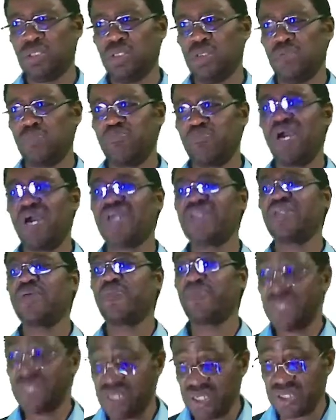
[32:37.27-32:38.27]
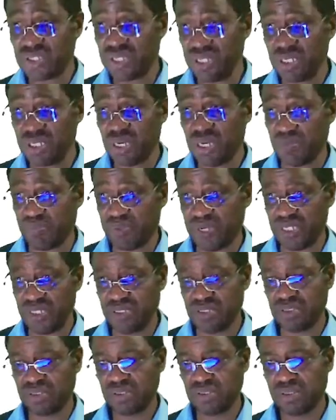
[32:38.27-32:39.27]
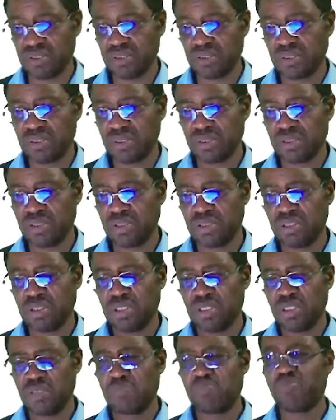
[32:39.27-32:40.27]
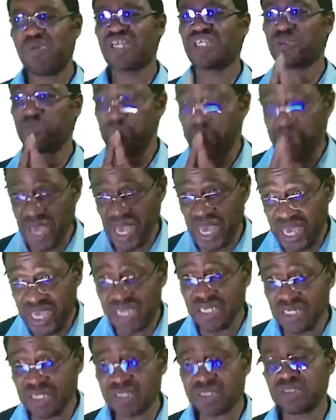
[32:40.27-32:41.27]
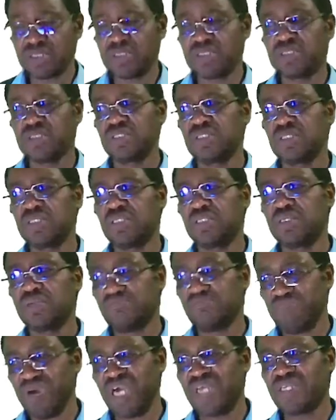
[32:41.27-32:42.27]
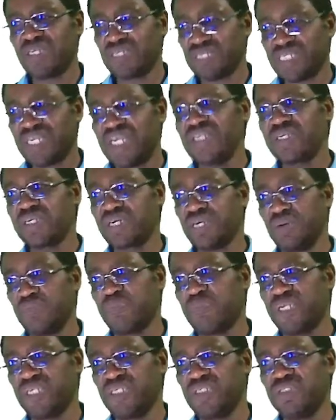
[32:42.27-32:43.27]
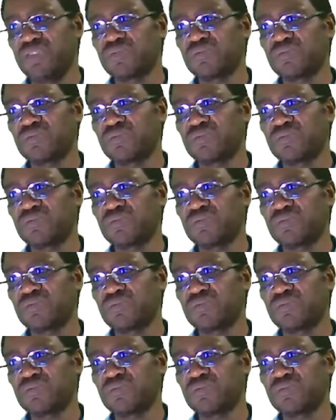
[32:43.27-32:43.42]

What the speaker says: by the purchasing company, but paid by the selling company,